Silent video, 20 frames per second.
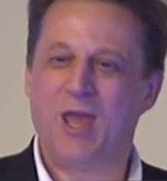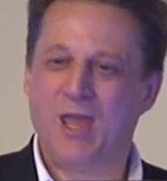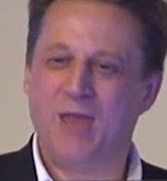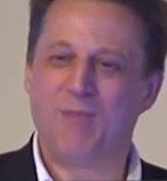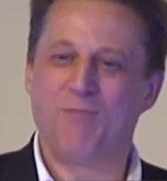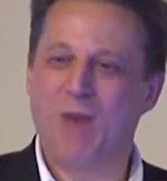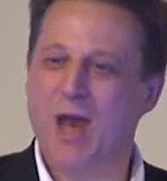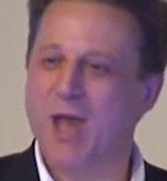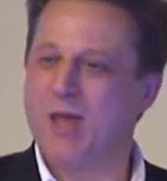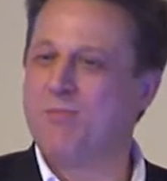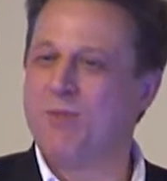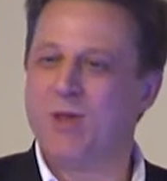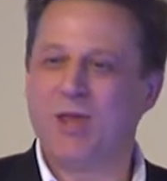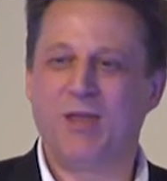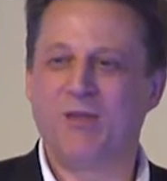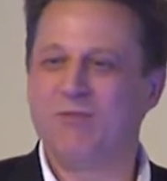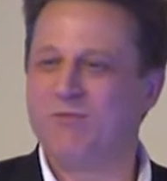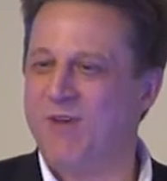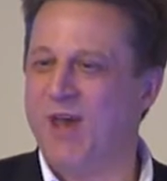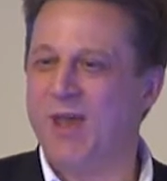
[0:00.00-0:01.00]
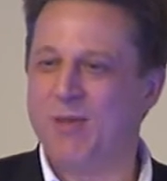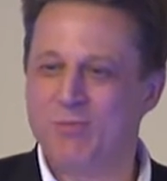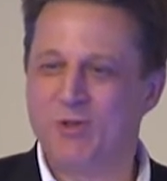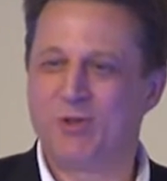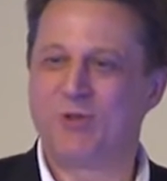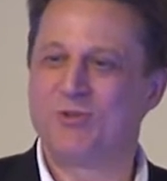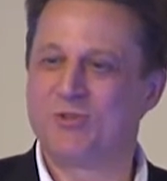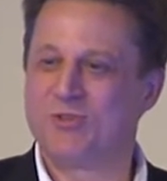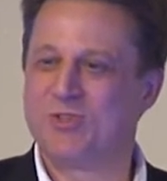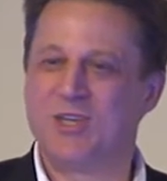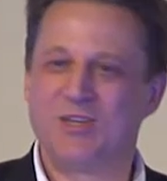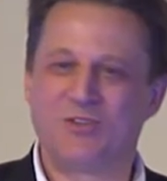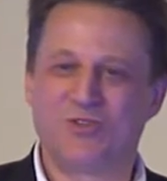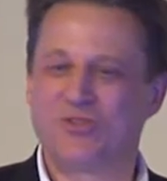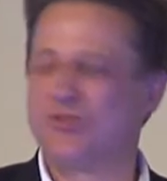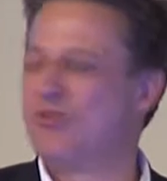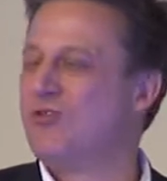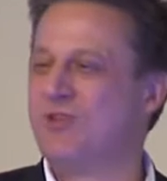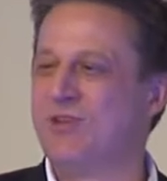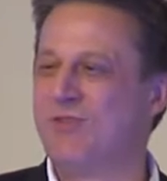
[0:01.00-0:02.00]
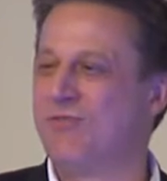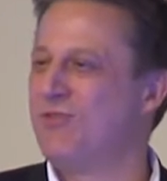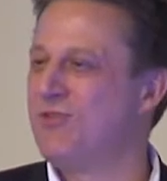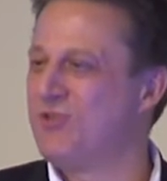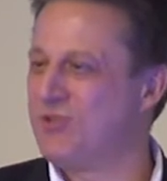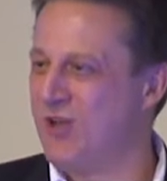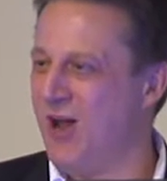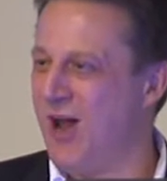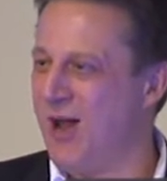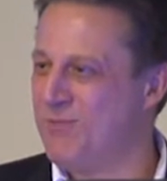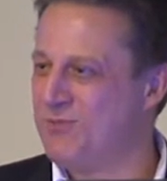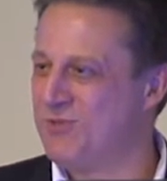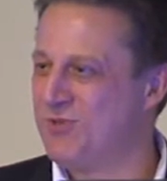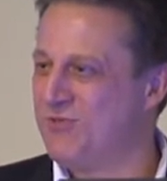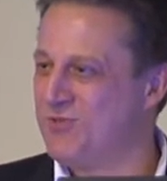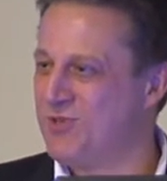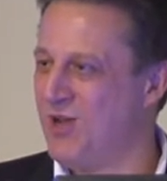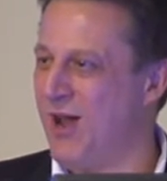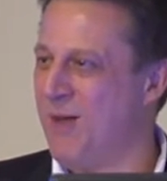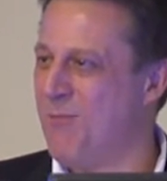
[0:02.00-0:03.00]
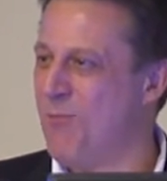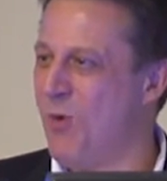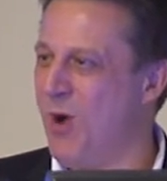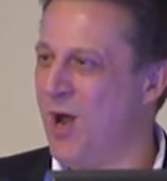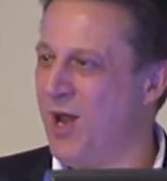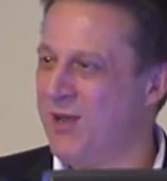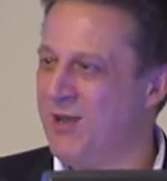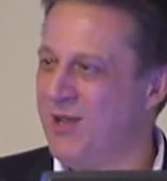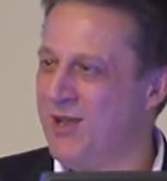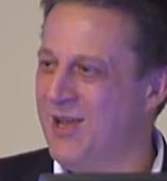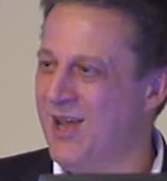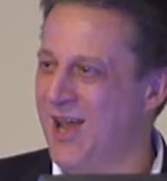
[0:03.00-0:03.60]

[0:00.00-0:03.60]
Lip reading: it may be, in fact, because there's two different types of type 1